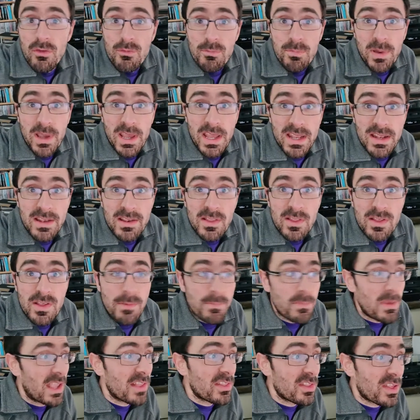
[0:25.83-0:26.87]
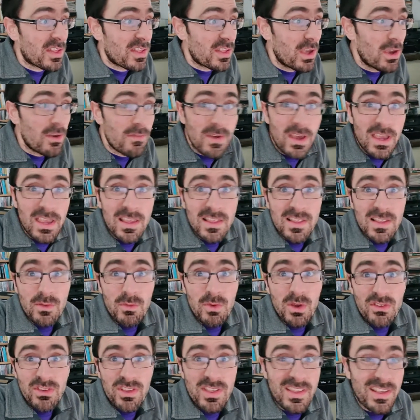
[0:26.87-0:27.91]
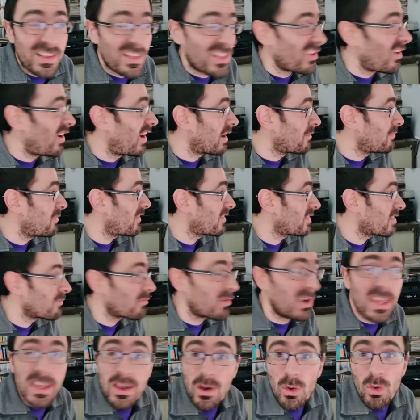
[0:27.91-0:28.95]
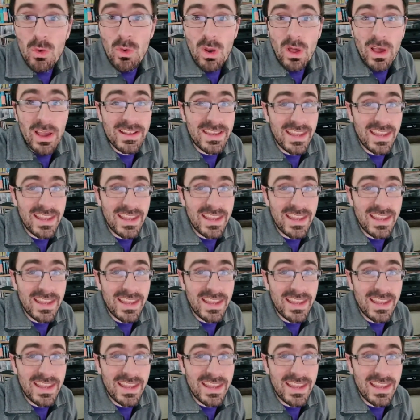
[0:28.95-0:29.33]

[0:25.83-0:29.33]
have been submitting the surveys, which is exciting. We've had some really cool